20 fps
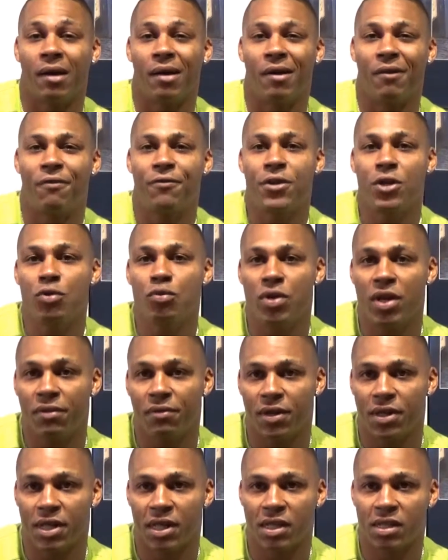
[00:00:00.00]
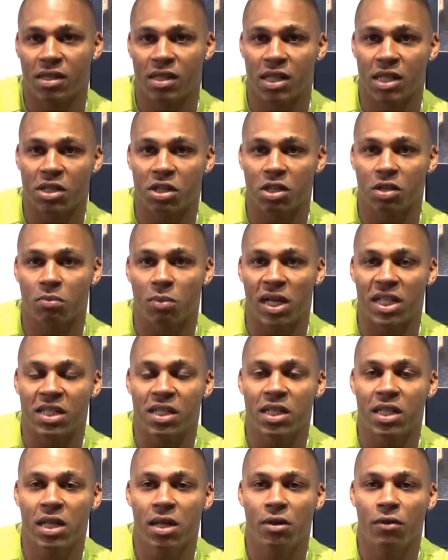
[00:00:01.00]
a few dividends such as
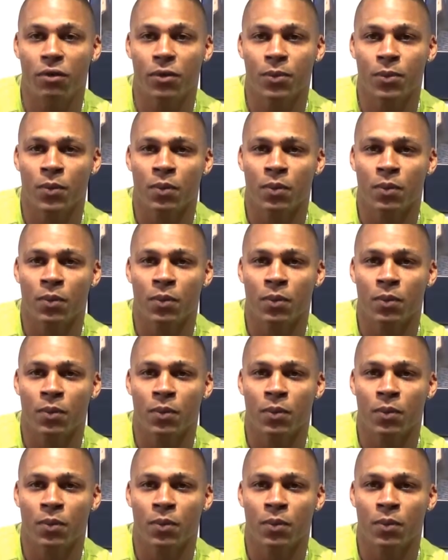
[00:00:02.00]
myself,